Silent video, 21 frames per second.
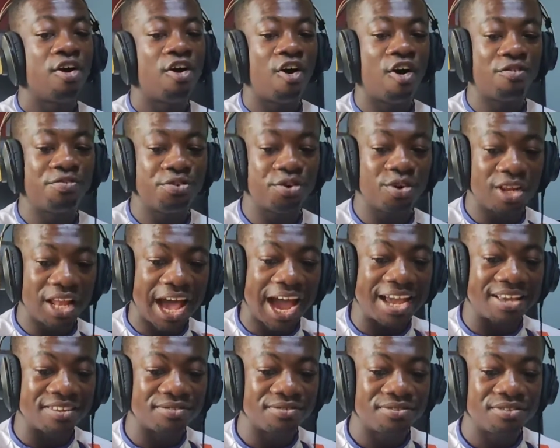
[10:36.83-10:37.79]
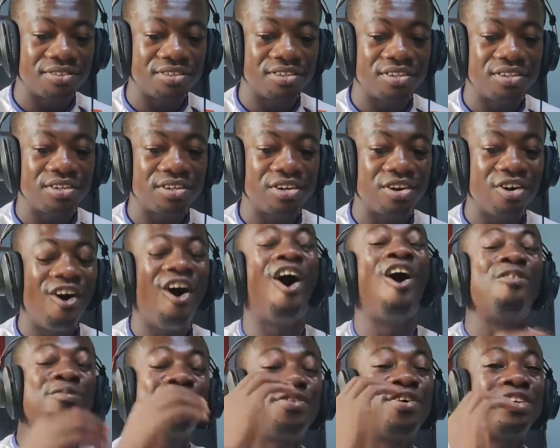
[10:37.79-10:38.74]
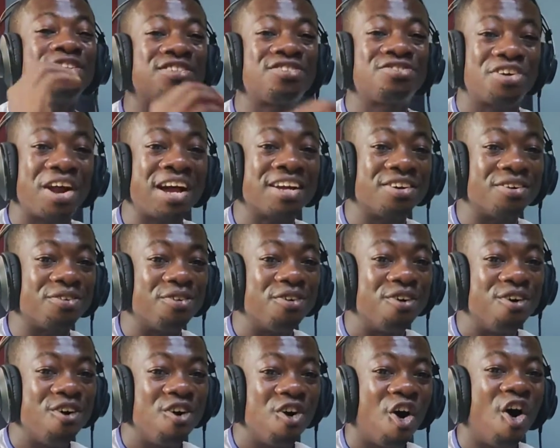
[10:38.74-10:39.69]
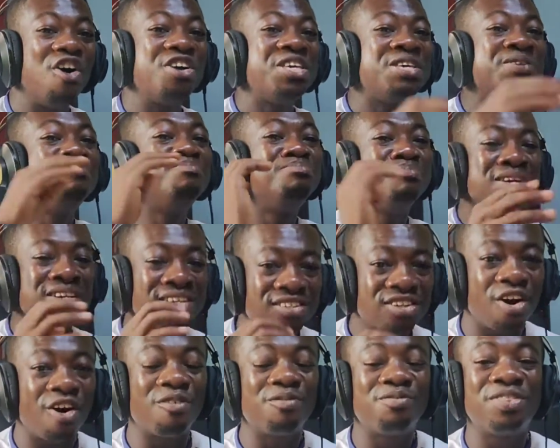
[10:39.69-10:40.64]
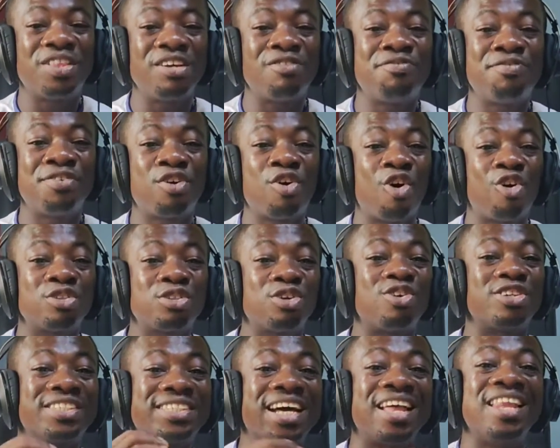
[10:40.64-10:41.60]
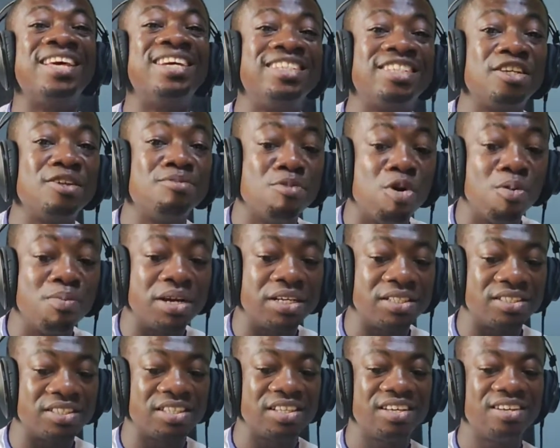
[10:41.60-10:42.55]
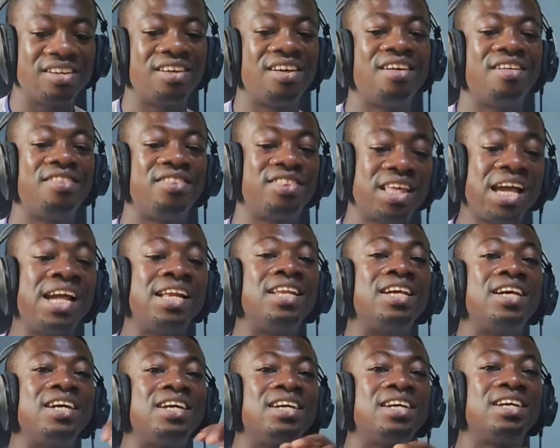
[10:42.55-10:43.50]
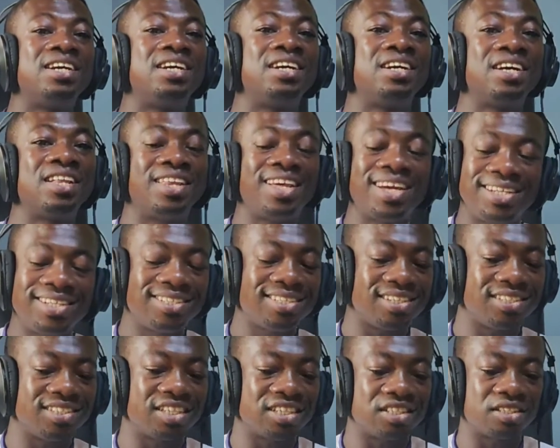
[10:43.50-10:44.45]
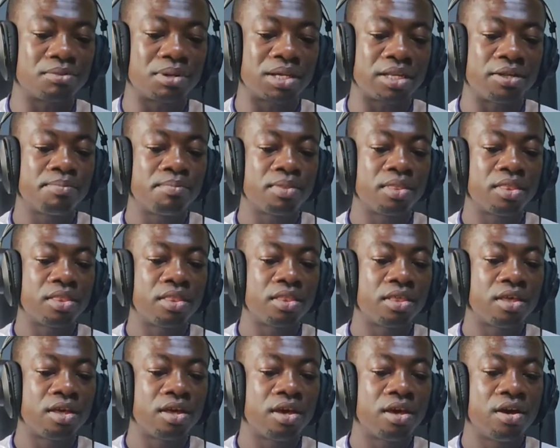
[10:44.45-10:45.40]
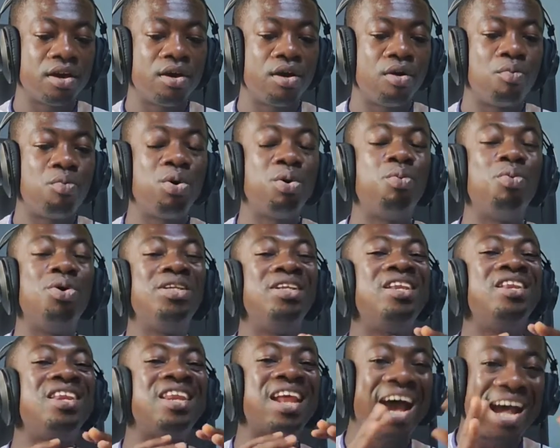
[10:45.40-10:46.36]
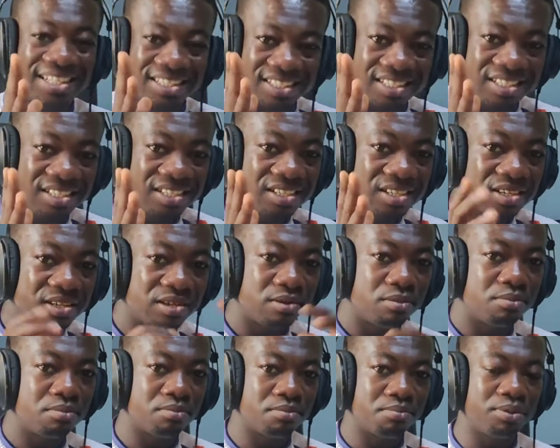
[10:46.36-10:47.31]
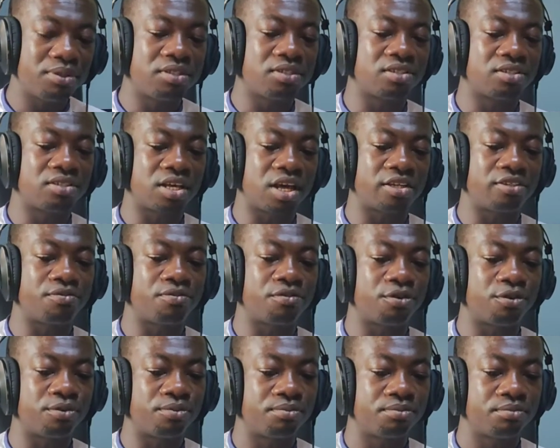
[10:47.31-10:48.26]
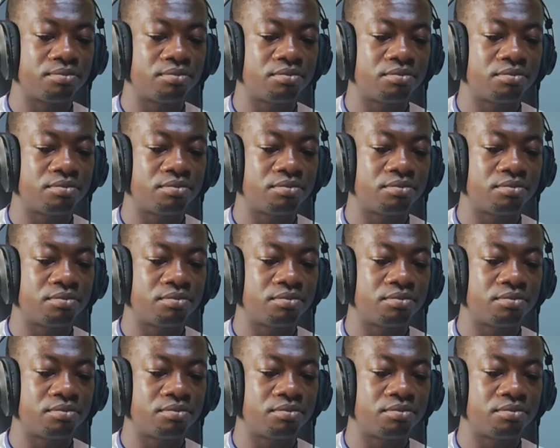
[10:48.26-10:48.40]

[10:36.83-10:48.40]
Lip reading: of your life, of your struggle, or in midst of difficult or challenging moments, then, ladies and gentlemen, we will not be successful.